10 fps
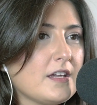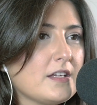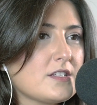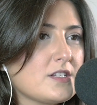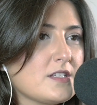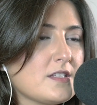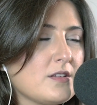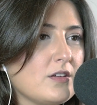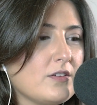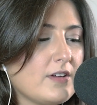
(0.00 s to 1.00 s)
I think it's just
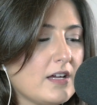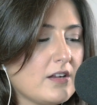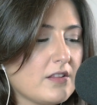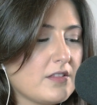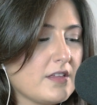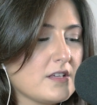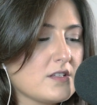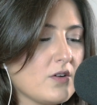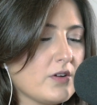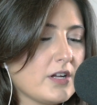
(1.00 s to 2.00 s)
you've got other things
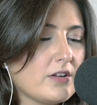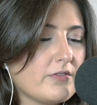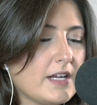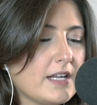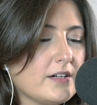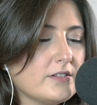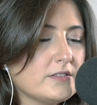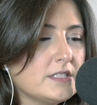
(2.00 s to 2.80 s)
going on right now.